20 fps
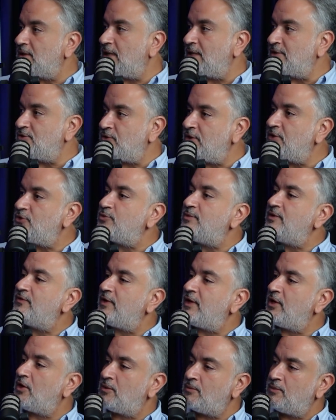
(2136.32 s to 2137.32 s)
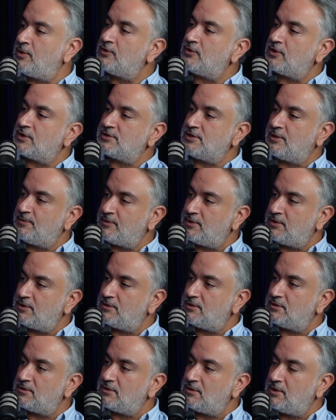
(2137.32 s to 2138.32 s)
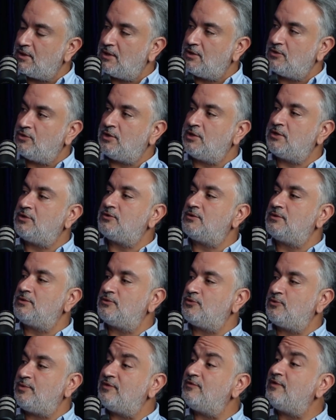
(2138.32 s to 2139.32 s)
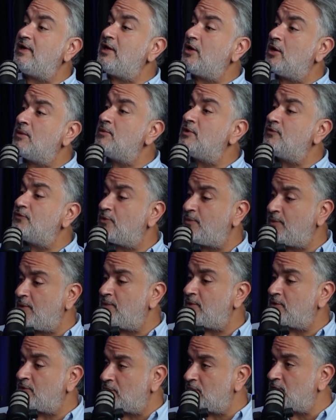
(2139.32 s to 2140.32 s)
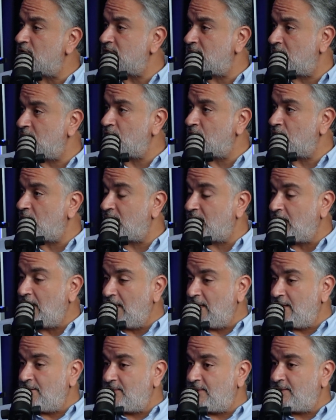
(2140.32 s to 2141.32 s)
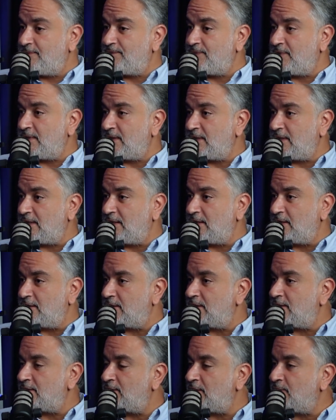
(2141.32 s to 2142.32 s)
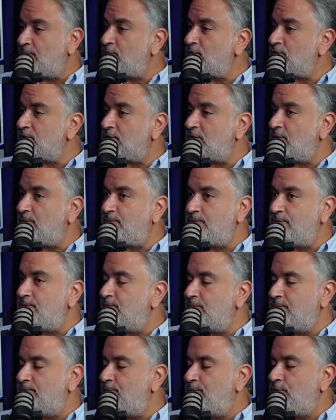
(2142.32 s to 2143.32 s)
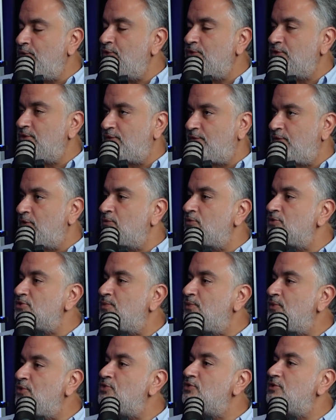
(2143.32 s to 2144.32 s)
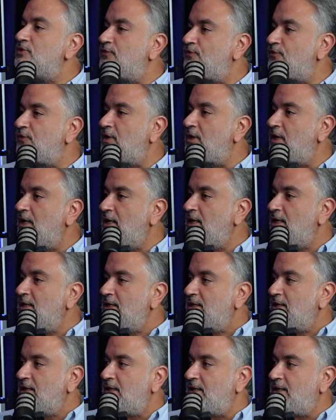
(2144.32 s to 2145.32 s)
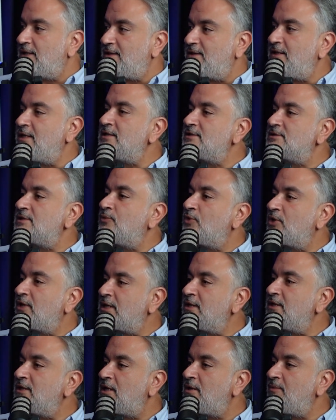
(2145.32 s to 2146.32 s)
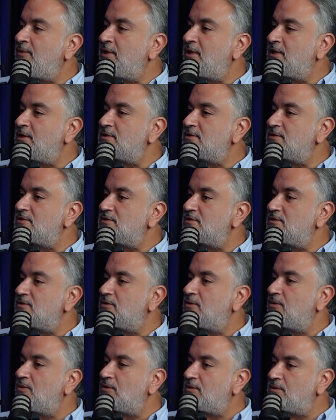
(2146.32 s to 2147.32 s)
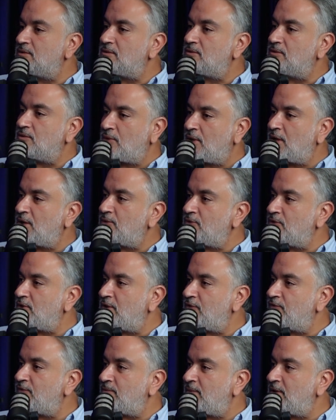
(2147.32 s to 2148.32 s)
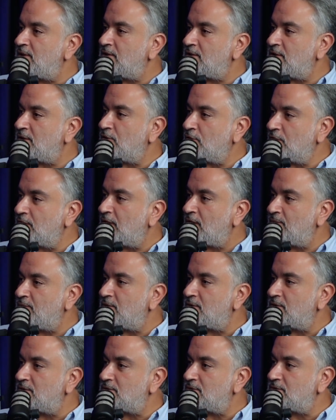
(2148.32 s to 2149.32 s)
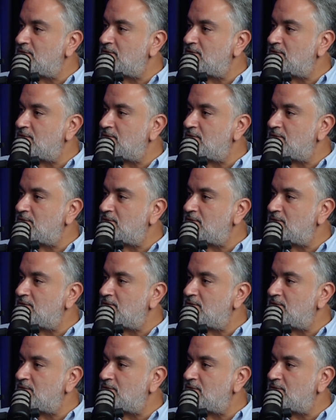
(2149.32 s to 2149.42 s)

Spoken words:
and you need to be very humble to accept it. You need to be very humble for people to understand who you are. The most beautiful thing someone can tell me is, wow, you're even better than on camera.